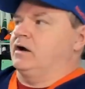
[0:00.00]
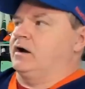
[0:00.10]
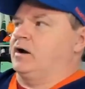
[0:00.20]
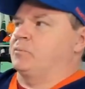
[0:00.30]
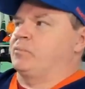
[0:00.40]

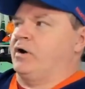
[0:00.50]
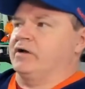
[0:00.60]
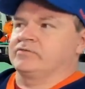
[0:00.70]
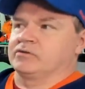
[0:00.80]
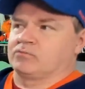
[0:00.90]
Uh,
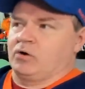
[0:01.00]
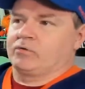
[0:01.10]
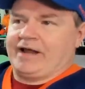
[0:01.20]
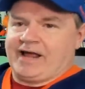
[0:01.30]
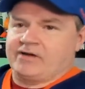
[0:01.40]
Potvin
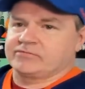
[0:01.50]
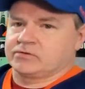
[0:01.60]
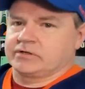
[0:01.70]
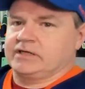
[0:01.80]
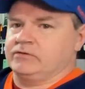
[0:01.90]
wrote
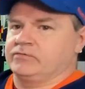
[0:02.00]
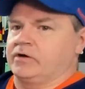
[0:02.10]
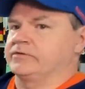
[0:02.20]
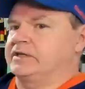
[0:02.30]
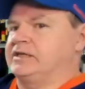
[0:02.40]
after he
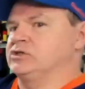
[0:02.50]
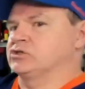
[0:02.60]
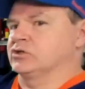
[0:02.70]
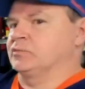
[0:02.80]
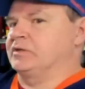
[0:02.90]
felt that he
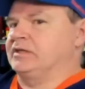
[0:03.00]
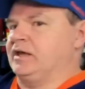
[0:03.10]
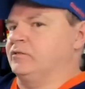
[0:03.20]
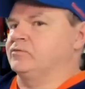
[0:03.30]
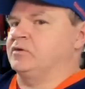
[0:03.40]
should have been
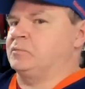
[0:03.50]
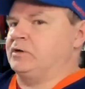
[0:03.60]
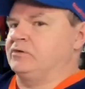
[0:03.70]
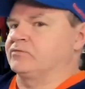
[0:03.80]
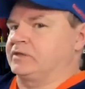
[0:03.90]
the
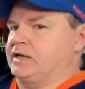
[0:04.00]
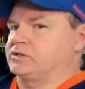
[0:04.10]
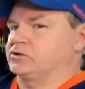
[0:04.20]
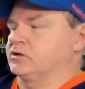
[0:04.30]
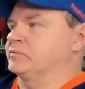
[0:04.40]
MVP for
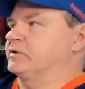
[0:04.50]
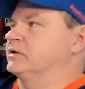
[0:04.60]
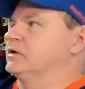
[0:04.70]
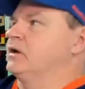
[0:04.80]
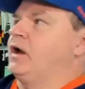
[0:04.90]
that tournament.
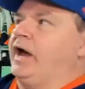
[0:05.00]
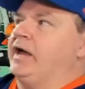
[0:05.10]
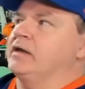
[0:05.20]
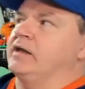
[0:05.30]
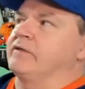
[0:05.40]

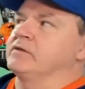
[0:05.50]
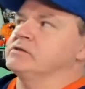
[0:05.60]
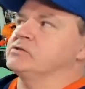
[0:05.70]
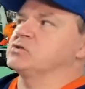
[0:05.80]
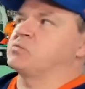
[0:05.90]
And, and
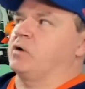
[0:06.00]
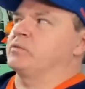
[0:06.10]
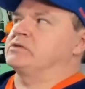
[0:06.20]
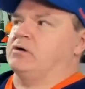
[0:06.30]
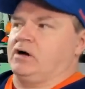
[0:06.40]
this is where
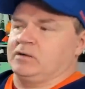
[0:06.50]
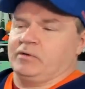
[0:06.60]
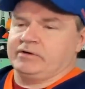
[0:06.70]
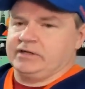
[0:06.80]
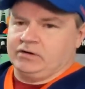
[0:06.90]
we talk
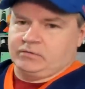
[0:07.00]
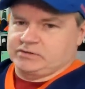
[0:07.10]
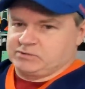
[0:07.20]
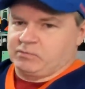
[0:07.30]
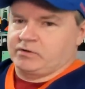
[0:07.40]
about ego
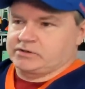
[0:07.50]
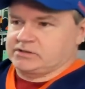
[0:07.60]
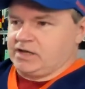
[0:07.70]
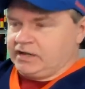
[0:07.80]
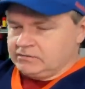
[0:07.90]
in
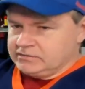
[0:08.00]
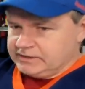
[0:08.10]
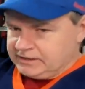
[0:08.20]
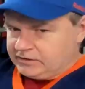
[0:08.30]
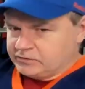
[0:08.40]
sports. I don't
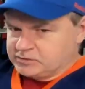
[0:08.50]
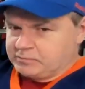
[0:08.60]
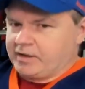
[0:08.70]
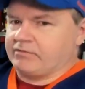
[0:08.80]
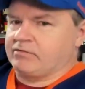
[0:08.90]
think ego's a
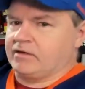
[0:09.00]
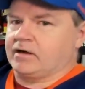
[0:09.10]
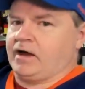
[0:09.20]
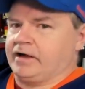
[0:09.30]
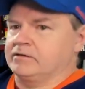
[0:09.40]
bad
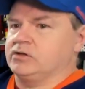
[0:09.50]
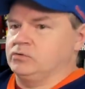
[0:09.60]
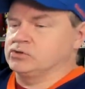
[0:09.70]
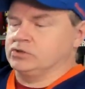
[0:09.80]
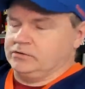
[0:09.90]
thing. I think
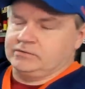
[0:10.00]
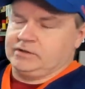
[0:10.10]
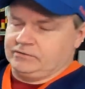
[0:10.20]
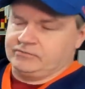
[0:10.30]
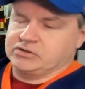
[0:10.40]
you should
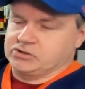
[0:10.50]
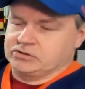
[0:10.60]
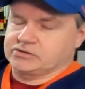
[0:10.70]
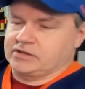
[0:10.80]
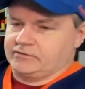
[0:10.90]
envision
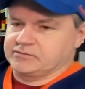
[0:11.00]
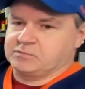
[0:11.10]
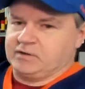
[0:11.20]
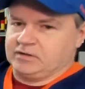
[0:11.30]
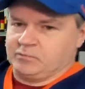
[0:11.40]
yourself as
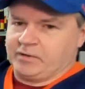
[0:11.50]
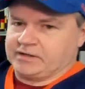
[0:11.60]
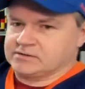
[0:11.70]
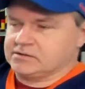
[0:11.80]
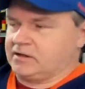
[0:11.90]
being the best.